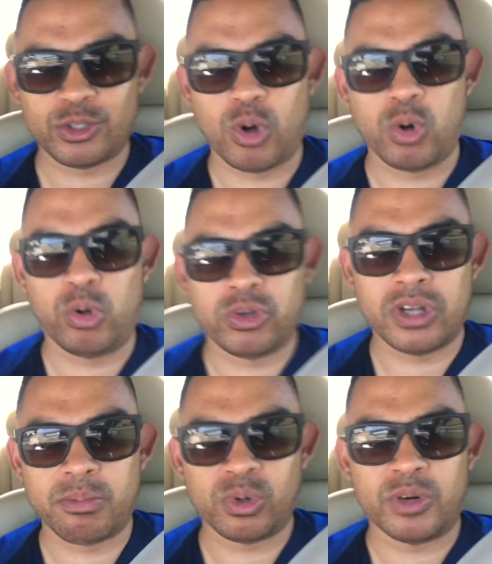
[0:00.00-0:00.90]
total
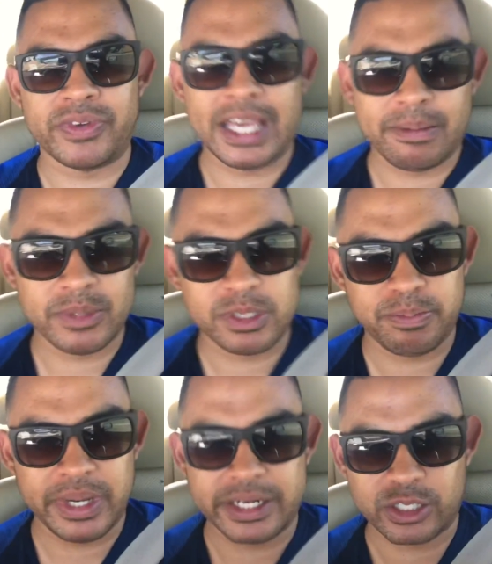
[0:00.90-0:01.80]
number of games
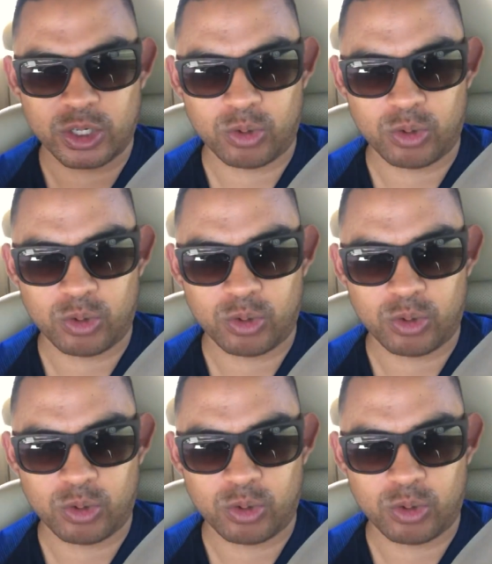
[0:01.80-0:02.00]
picked